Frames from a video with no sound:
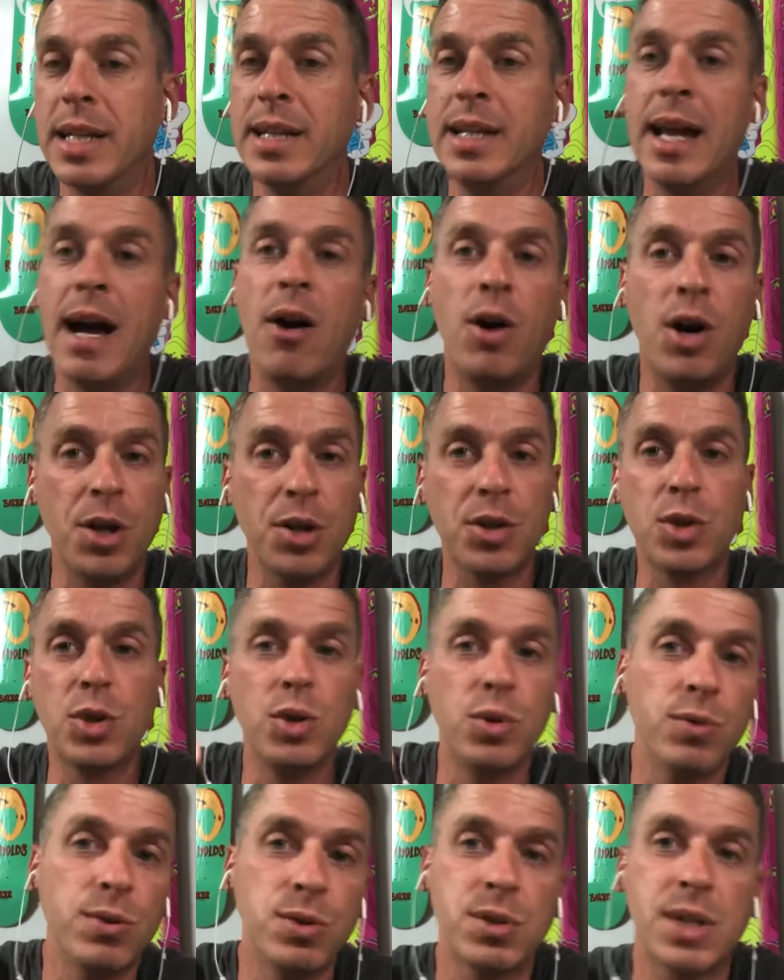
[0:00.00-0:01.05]
Now, other
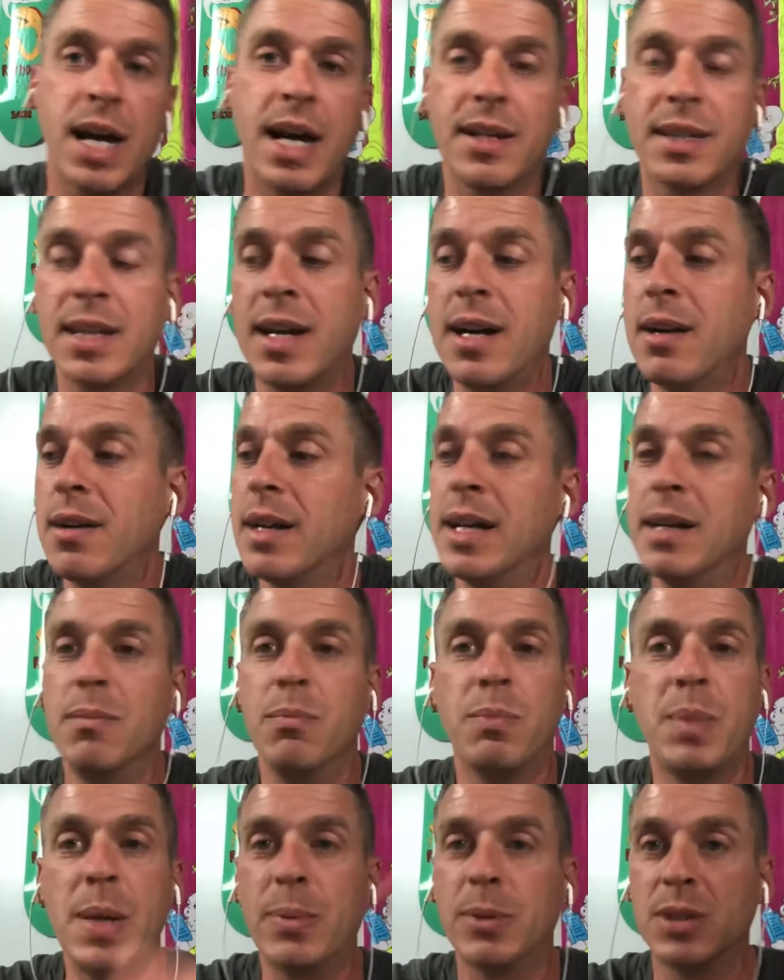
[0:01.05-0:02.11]
gurus out there and
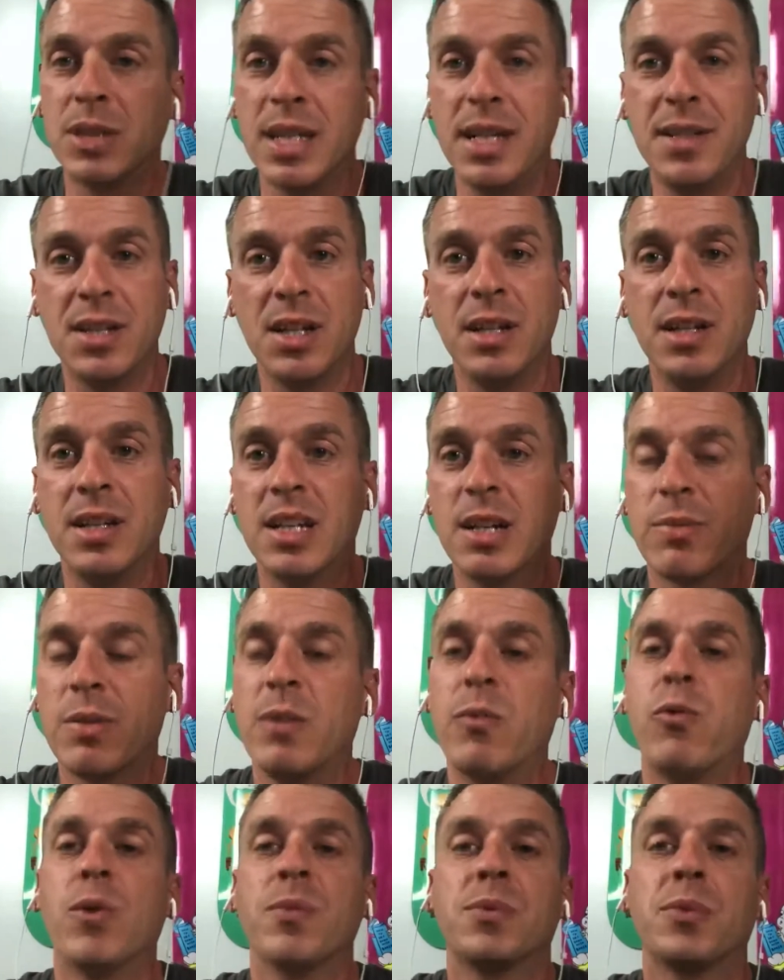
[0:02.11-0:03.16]
people teaching different
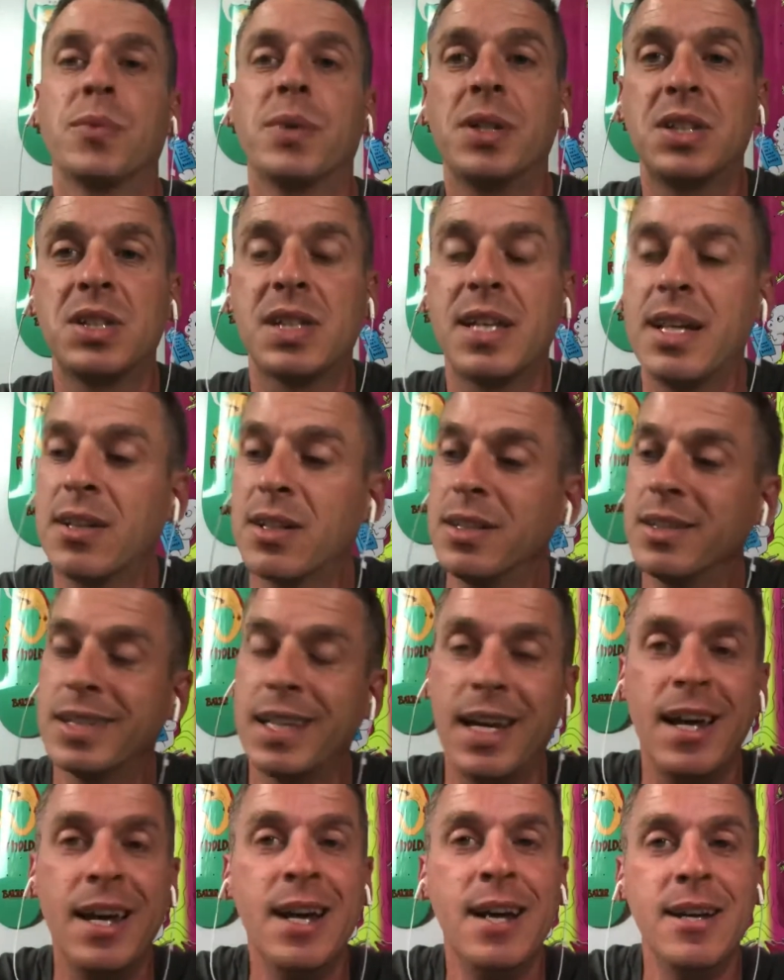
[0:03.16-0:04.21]
forms of real estate are gonna say,
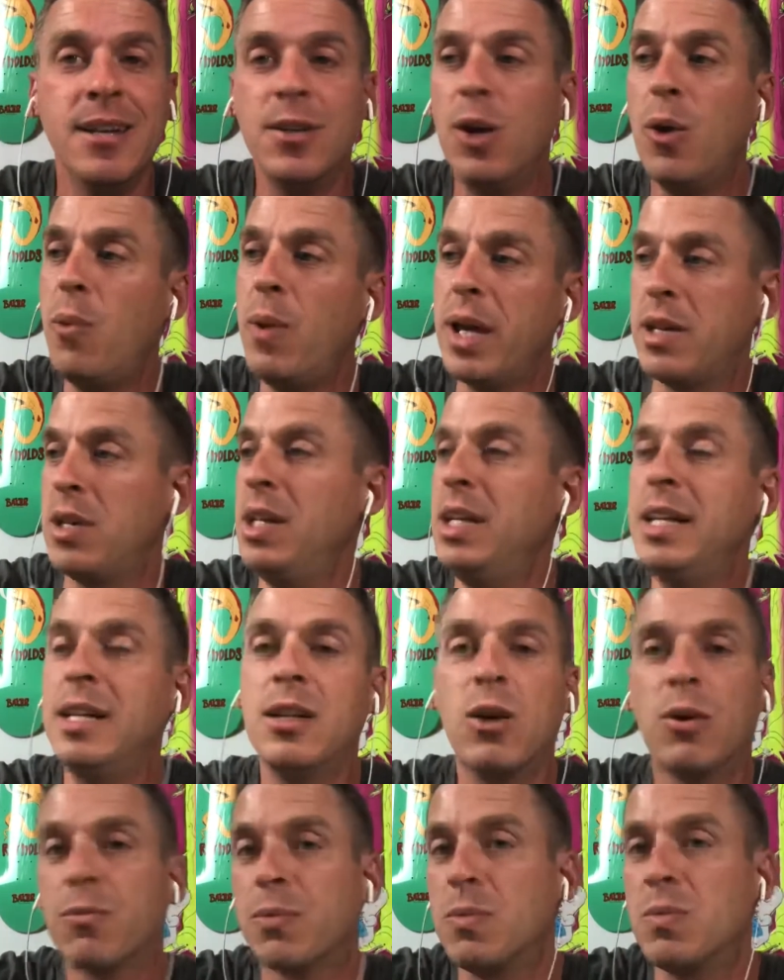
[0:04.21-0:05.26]
no way, you need to
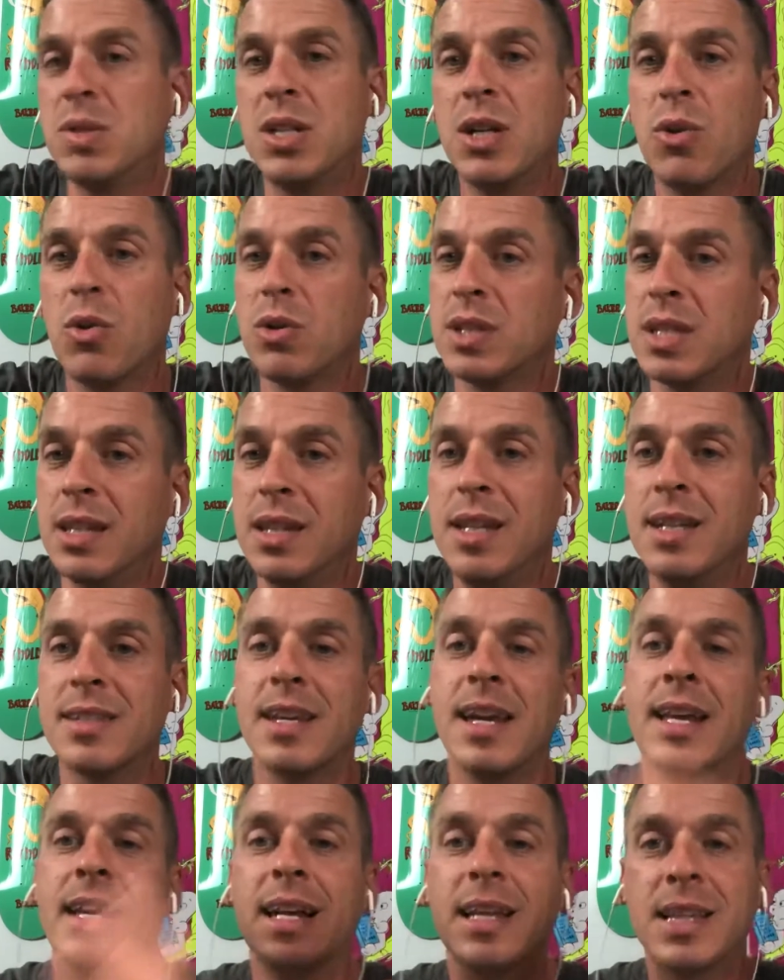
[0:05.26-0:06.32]
go from zero to this.
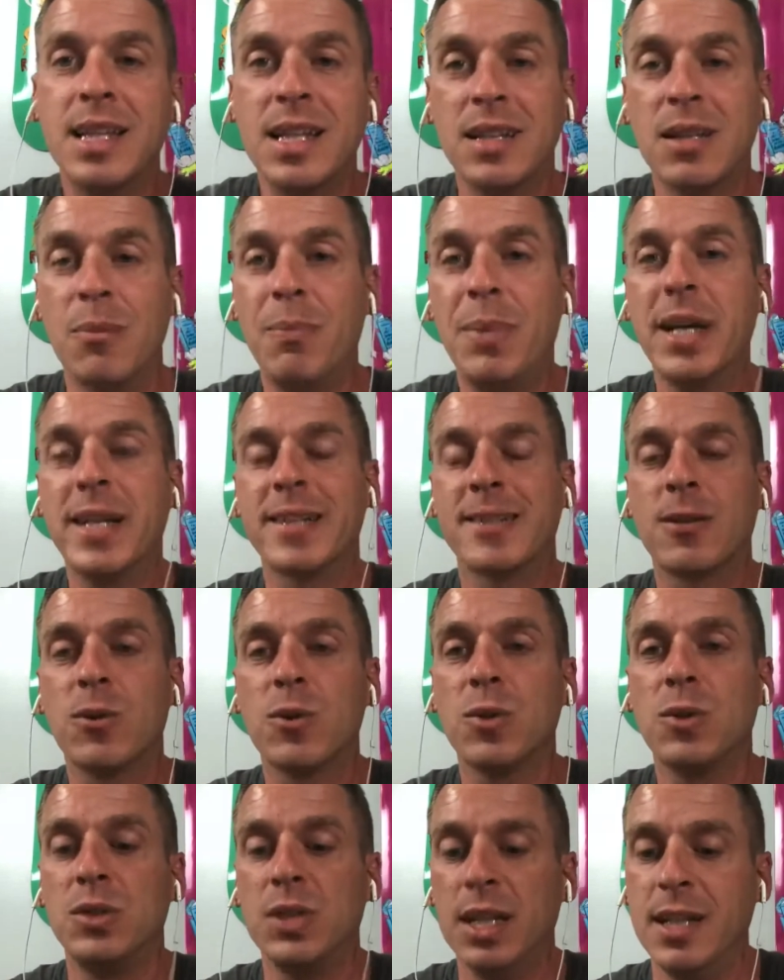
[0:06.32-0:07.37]
And I think the biggest
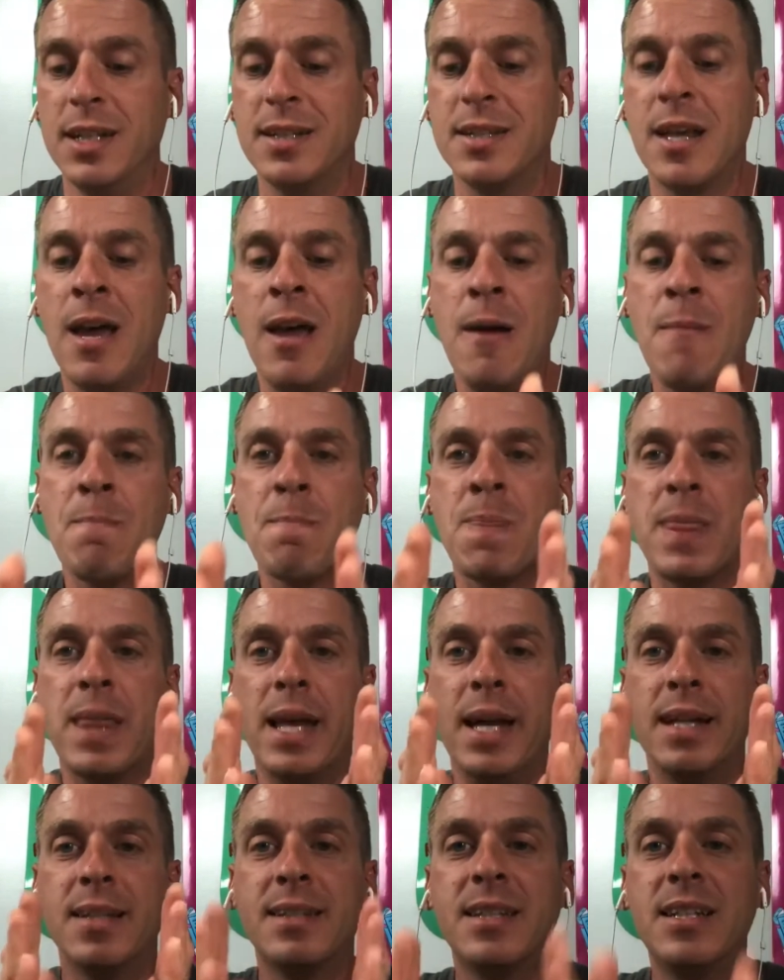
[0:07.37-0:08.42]
hurdle is,
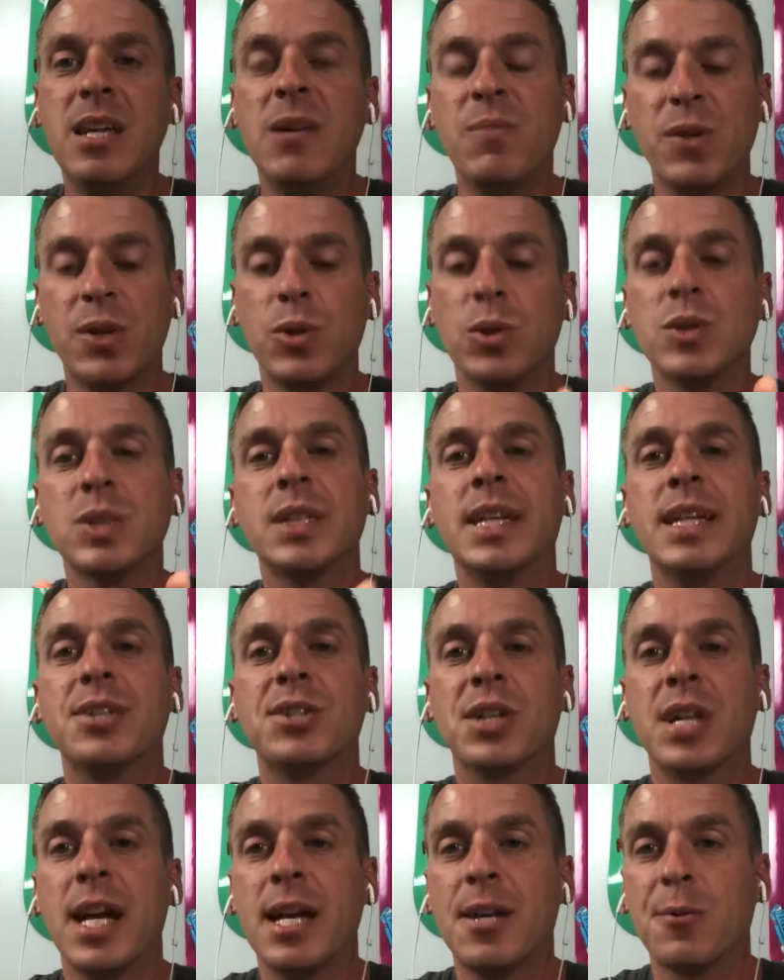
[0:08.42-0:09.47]
it's difficult to get your
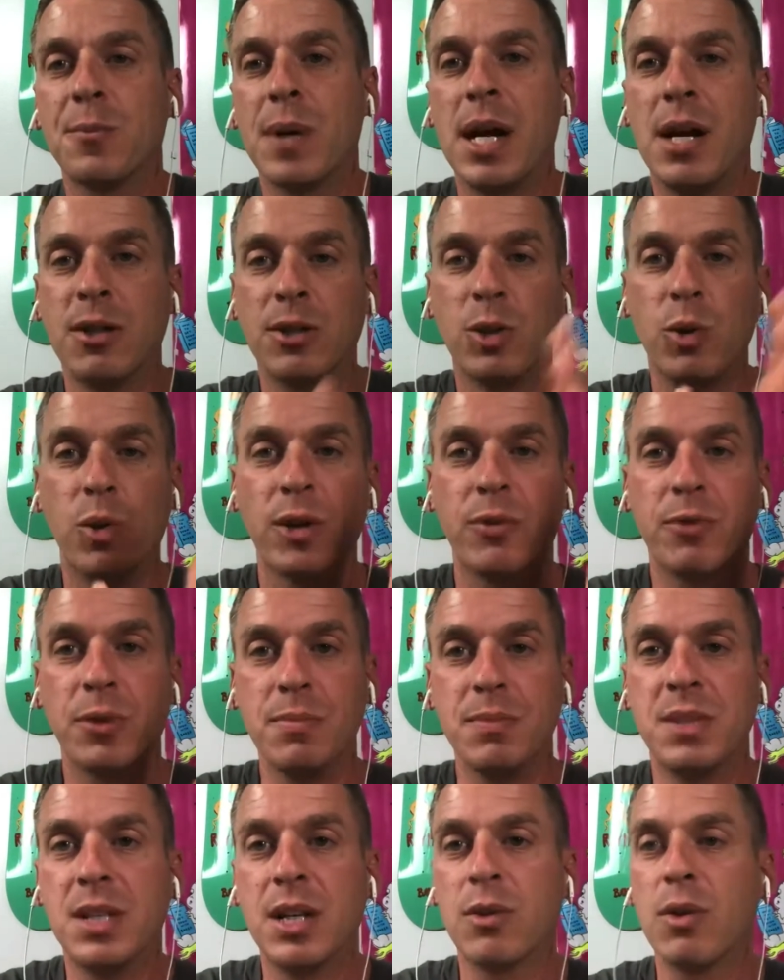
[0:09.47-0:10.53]
head around going from
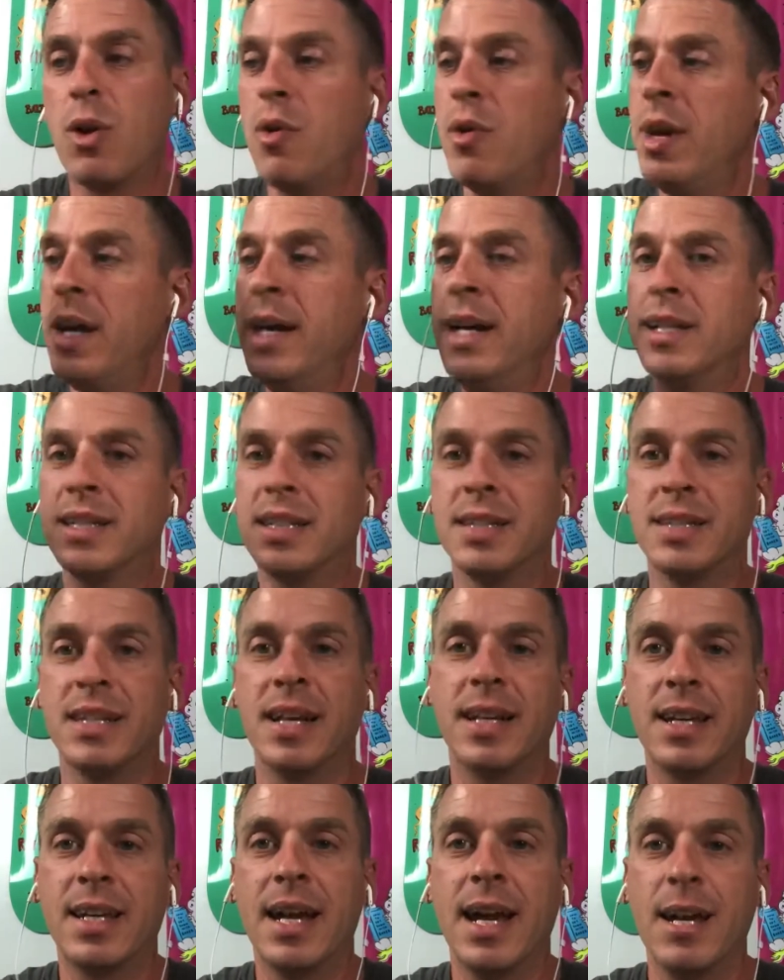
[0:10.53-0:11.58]
zero to
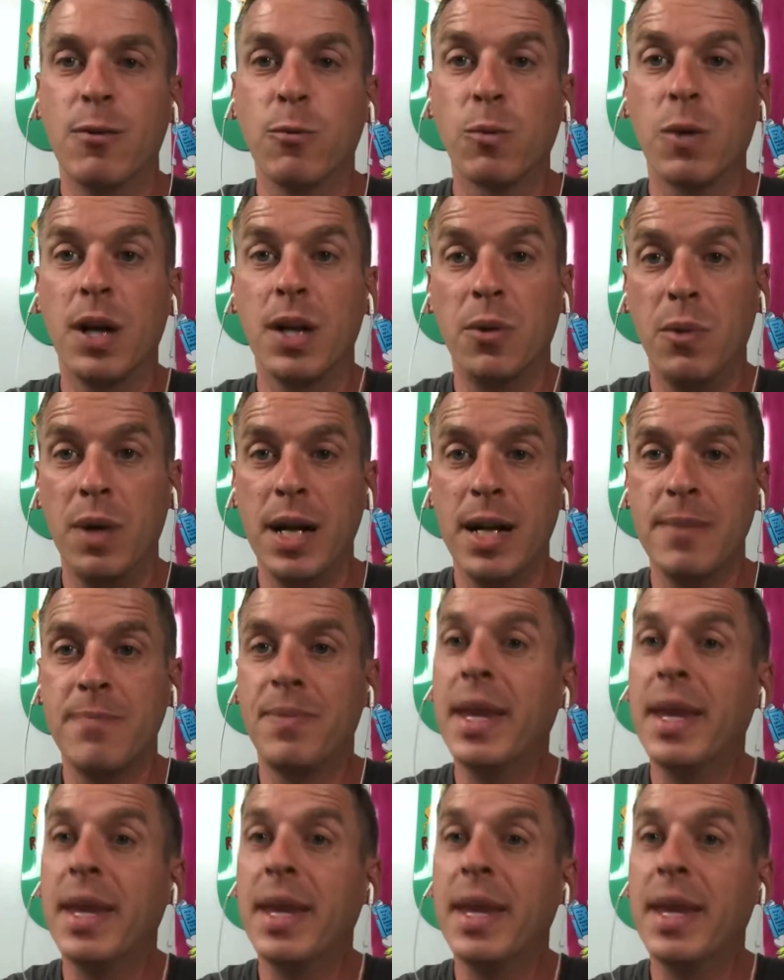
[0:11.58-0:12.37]
10K right away.